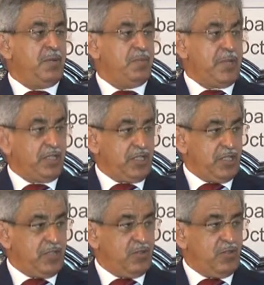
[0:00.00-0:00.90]

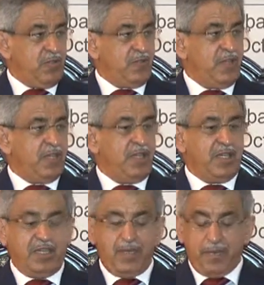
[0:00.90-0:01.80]
President of
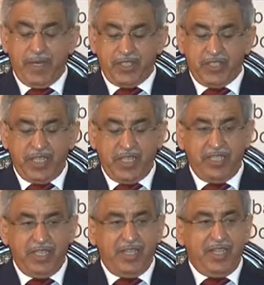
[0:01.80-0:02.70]

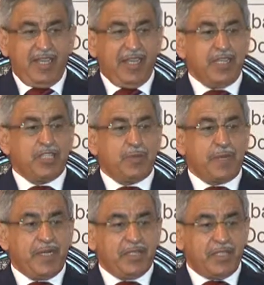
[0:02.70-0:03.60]
Pakistan, and his
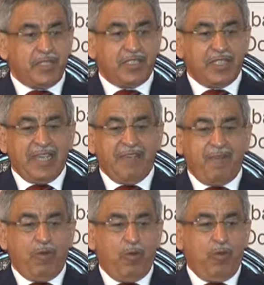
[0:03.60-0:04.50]
presence gave
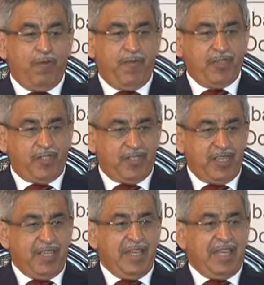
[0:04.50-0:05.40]
all of us
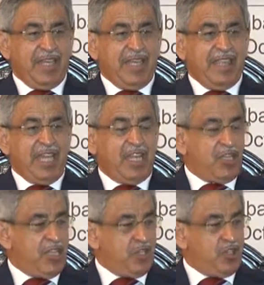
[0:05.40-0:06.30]
the
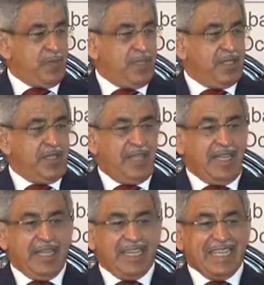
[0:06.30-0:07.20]
encouragement
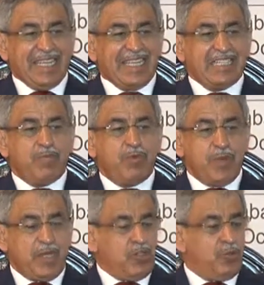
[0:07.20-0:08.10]
and increased the
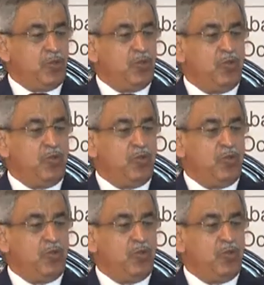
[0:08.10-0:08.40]
momentum to